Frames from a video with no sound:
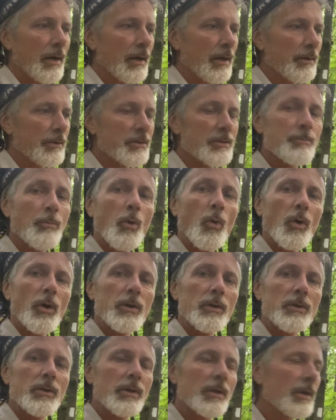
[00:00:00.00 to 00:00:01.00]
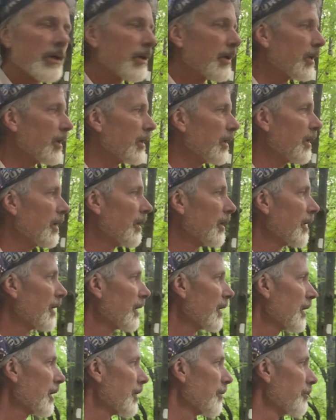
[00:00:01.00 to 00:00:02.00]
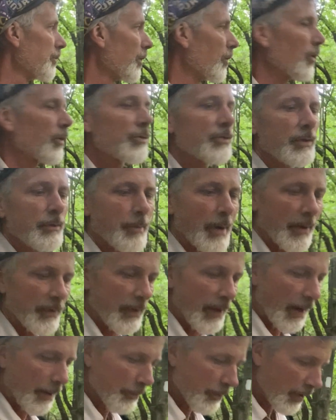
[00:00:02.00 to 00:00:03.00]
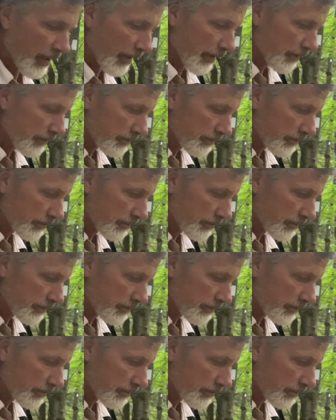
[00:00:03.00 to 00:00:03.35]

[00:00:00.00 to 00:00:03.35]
sport. But we'll see about that. But